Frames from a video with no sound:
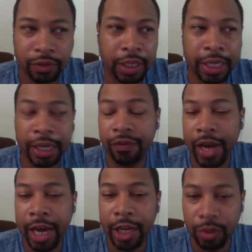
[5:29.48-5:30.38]
and the
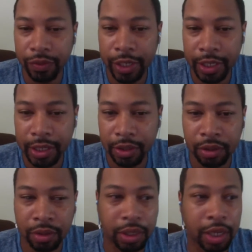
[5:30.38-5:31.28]
value of things
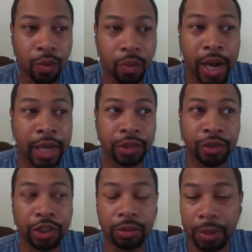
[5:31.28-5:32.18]
and, and why you
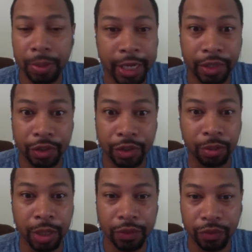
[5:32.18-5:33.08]
shouldn't be paying too
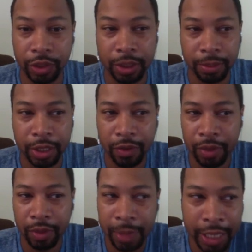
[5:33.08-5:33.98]
much for some stuff.
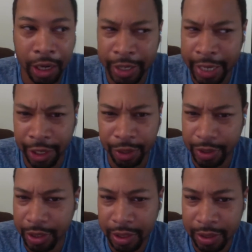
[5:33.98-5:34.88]
I'm like, all you got to do is
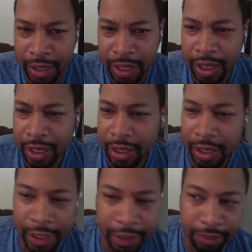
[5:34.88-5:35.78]
this,
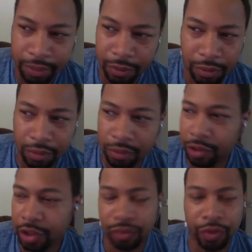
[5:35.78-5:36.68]
like
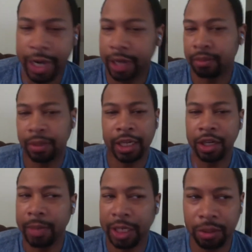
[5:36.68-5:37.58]
just random. Like
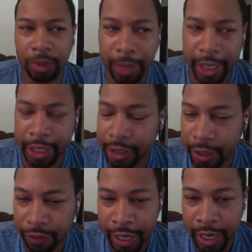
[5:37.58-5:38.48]
nobody should be paying
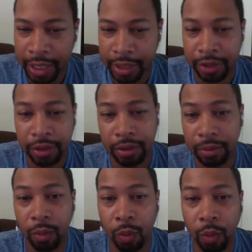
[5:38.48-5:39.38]
thirty five dollars
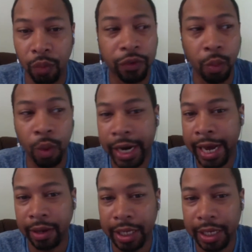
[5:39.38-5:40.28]
for one
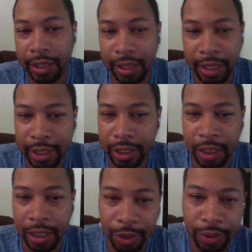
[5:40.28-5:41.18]
outlet. Like,
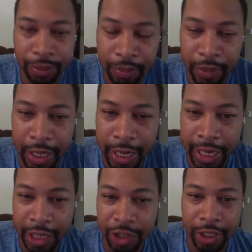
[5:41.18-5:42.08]
come on. And they
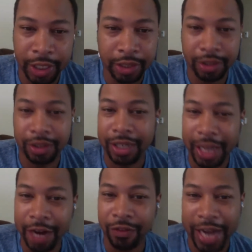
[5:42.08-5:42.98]
gotta change
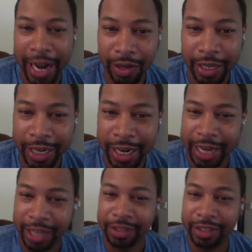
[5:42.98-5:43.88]
every outlet in the
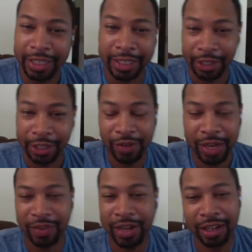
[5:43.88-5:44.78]
house at thirty
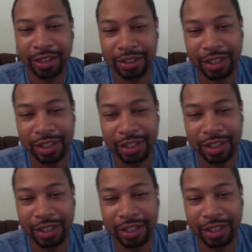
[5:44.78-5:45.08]
five dollars.